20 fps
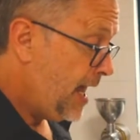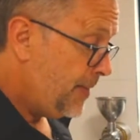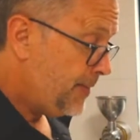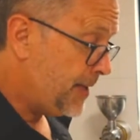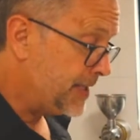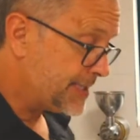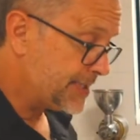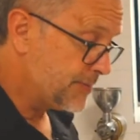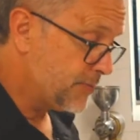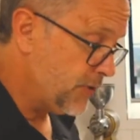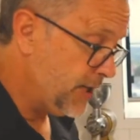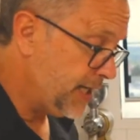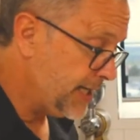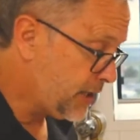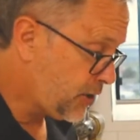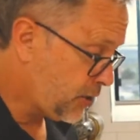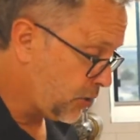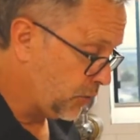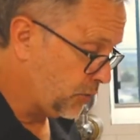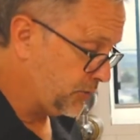There's some really
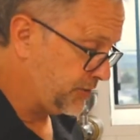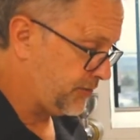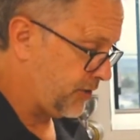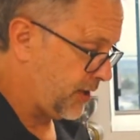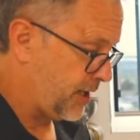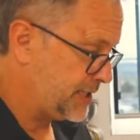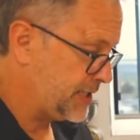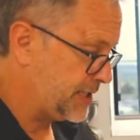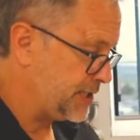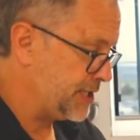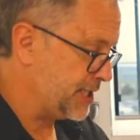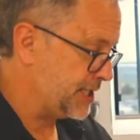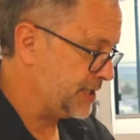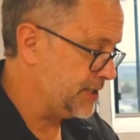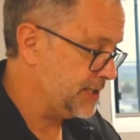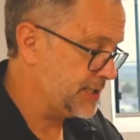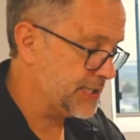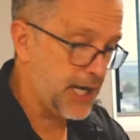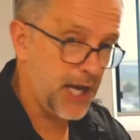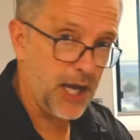cool devices you can
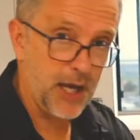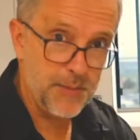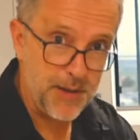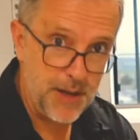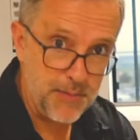use at home,